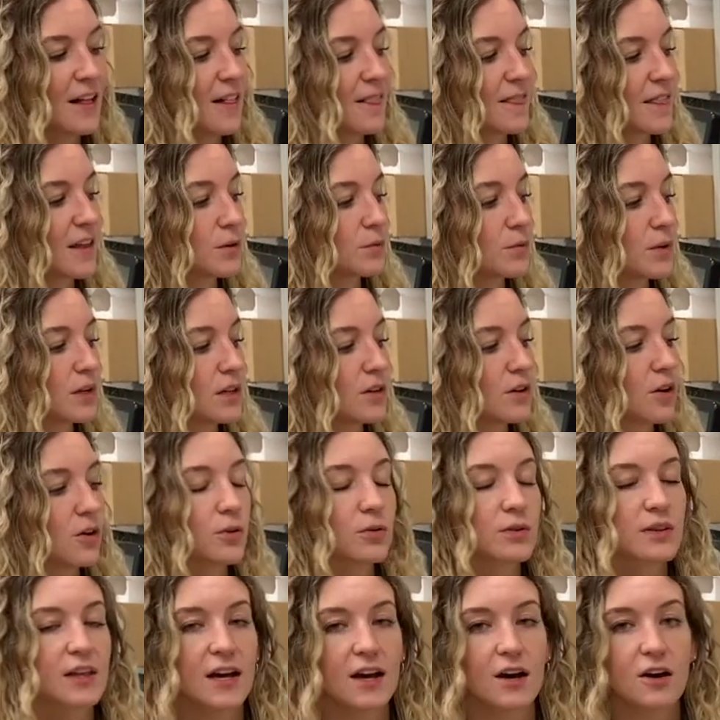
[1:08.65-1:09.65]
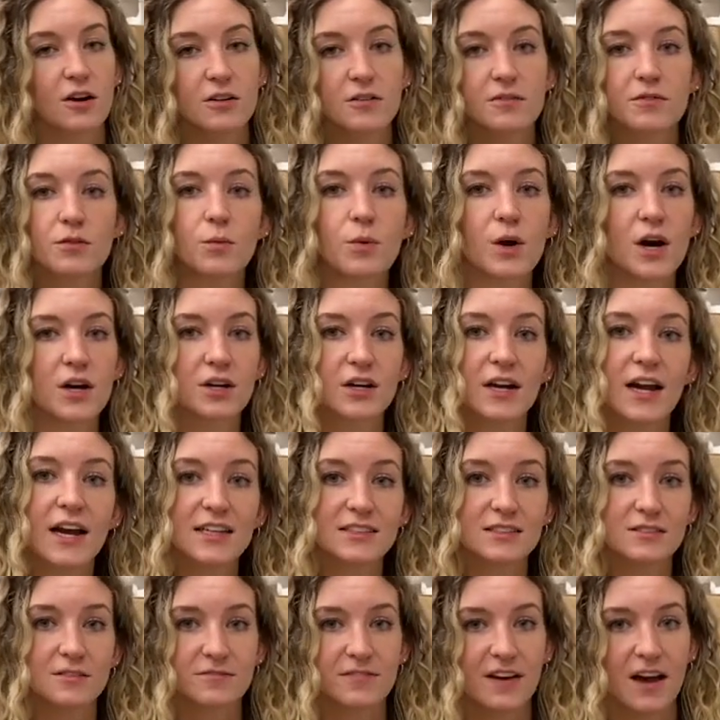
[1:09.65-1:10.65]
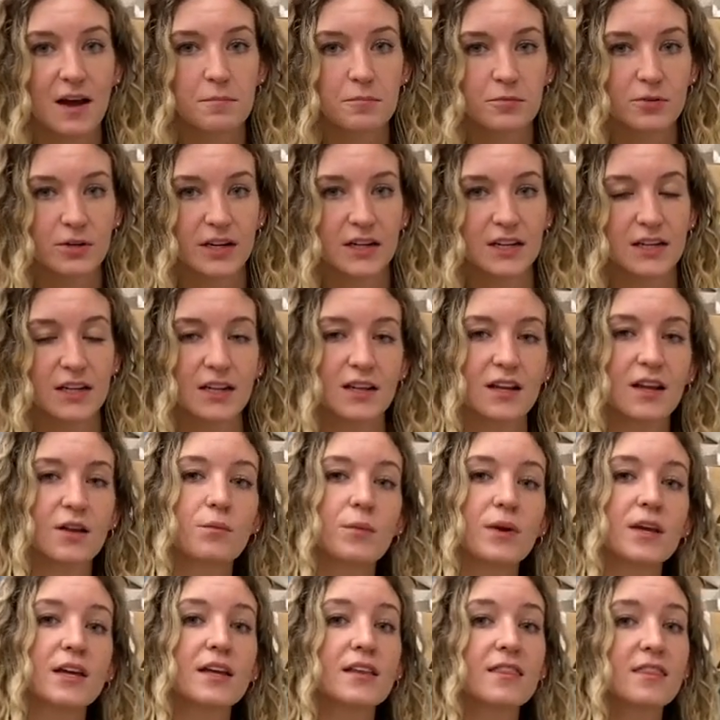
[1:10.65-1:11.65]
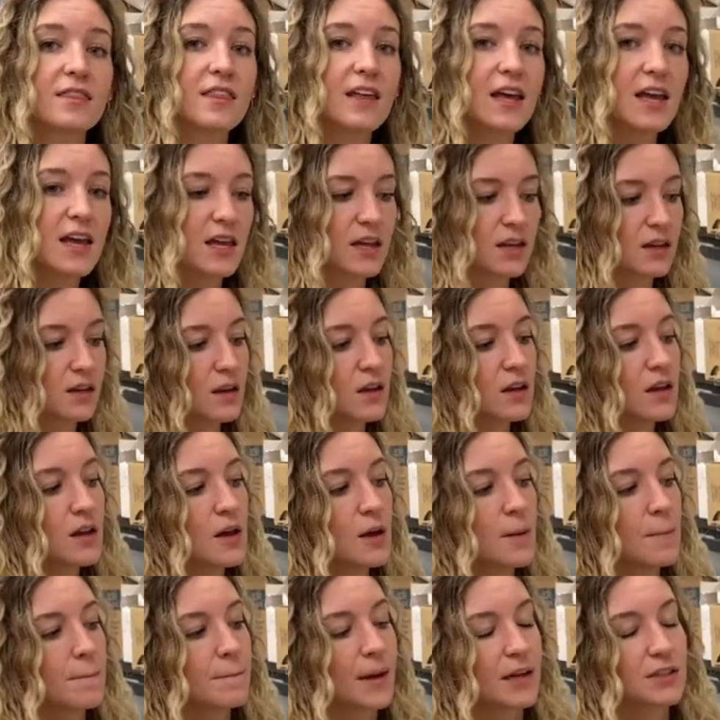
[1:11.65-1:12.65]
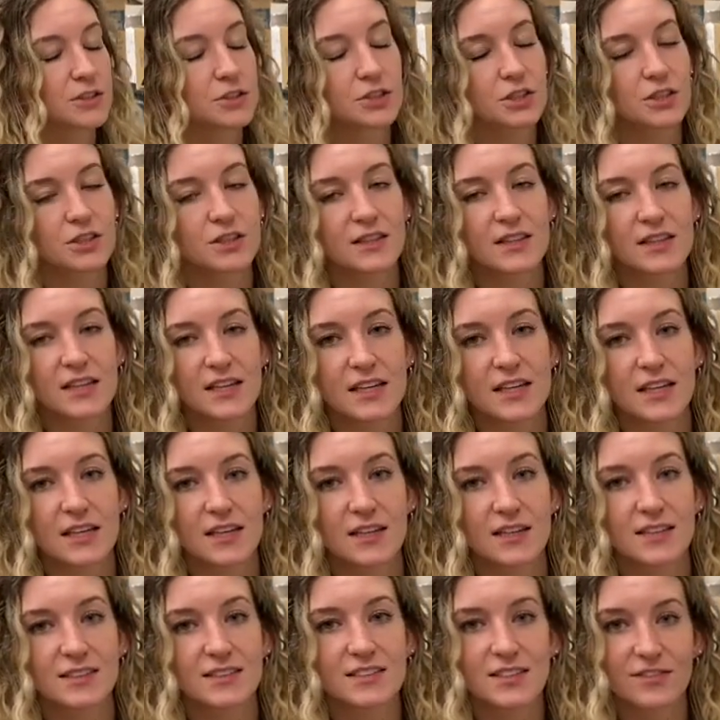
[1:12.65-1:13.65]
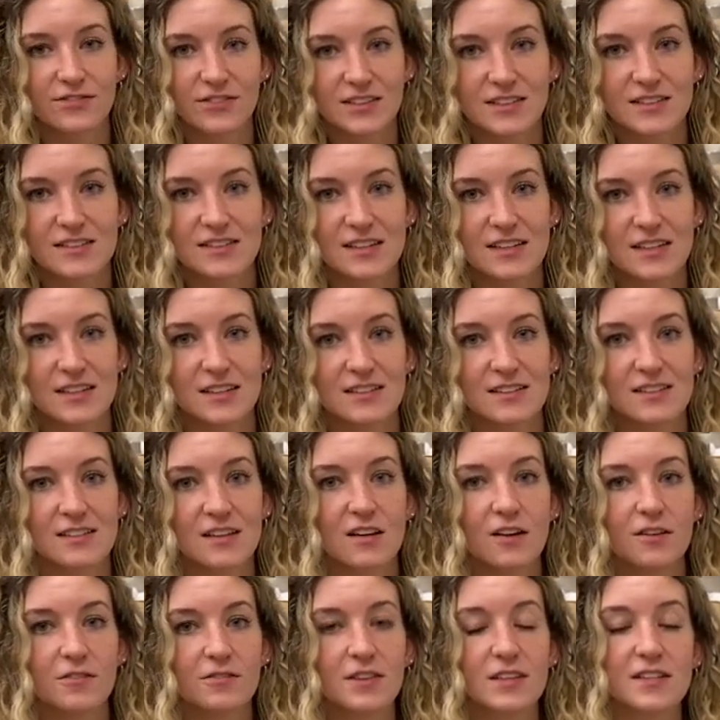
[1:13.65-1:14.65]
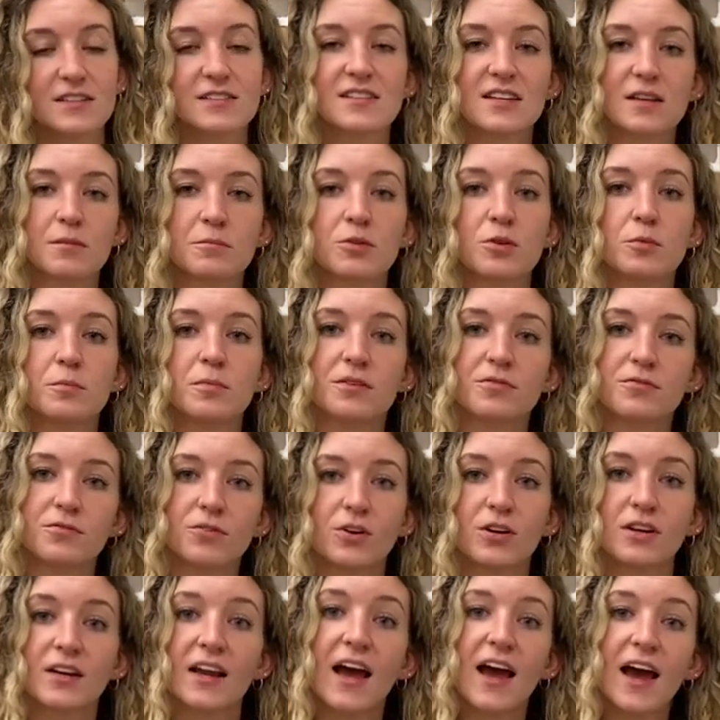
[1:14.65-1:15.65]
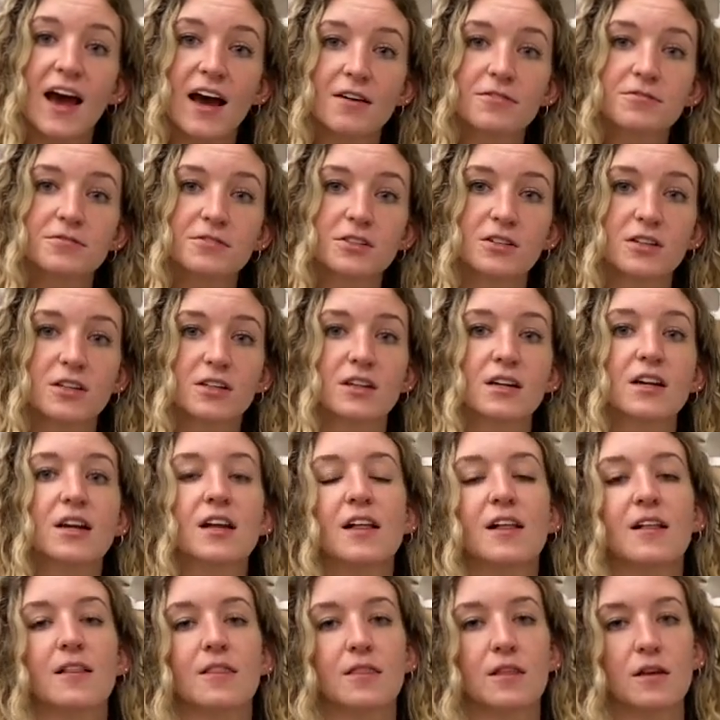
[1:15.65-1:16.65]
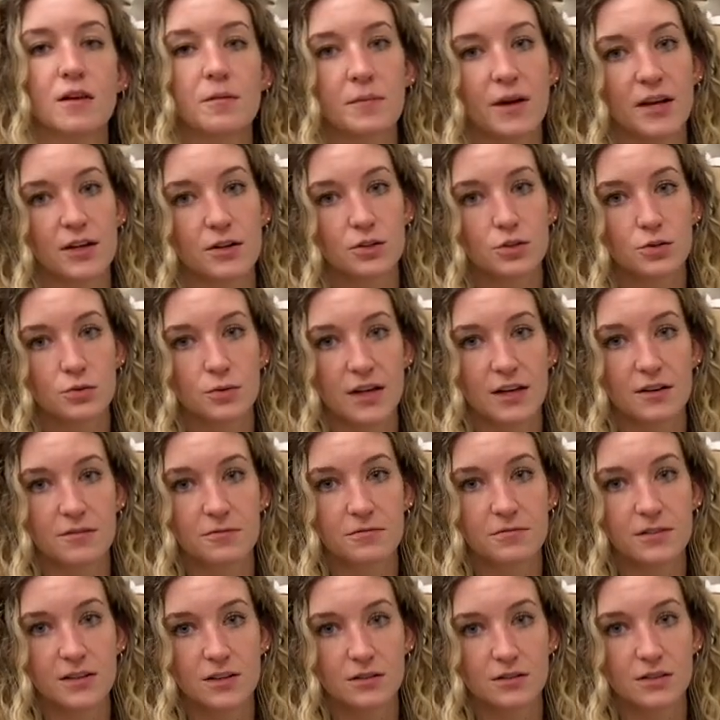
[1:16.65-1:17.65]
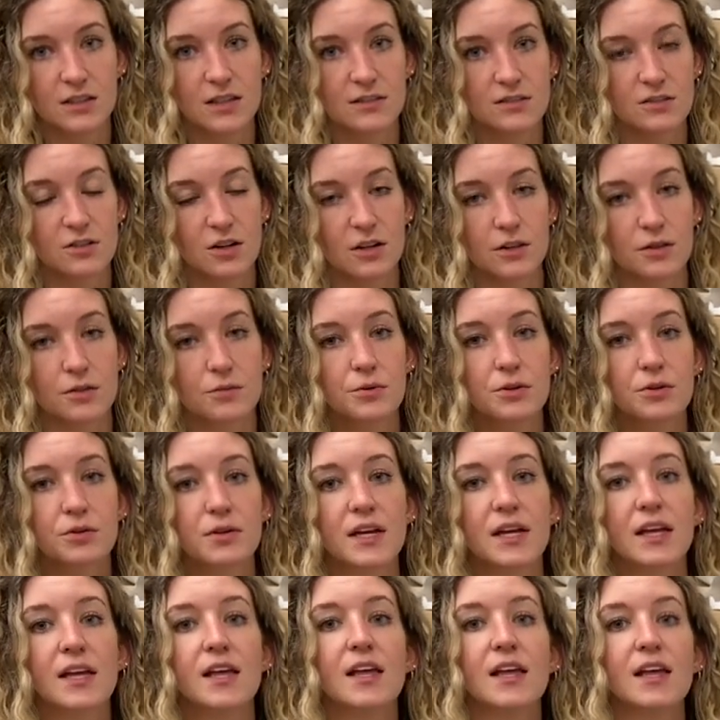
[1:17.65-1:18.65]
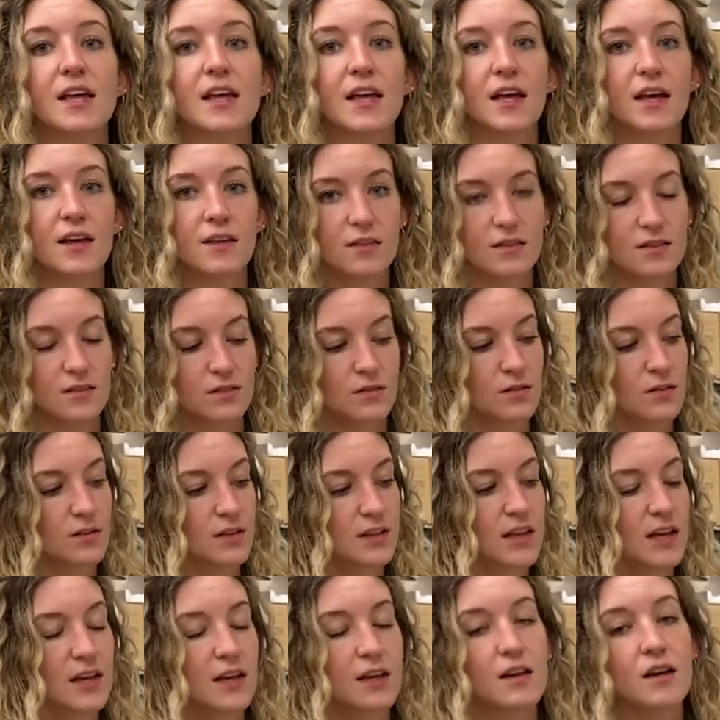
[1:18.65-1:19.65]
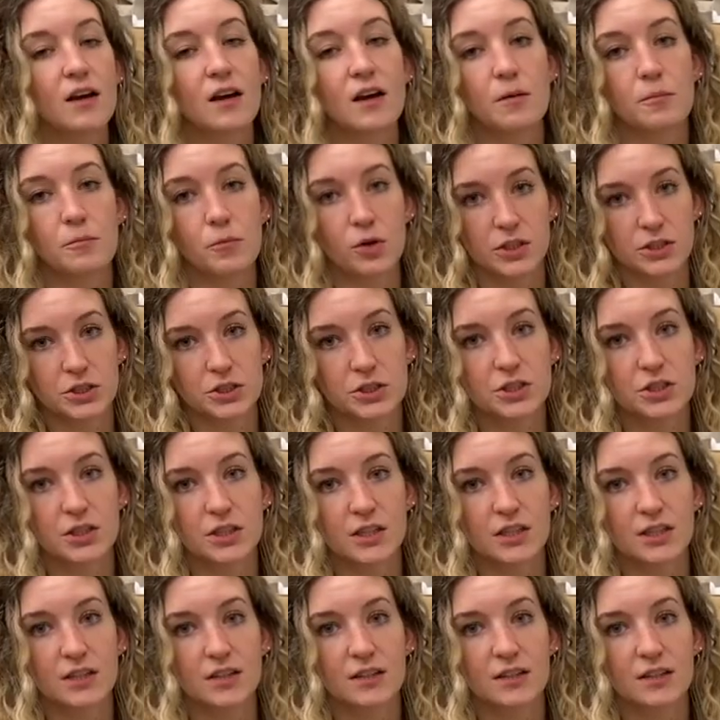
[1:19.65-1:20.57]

then we know that all of the water has evaporated, and we can then measure the differences of the sample before and after the microwave field has gone through it and get a moisture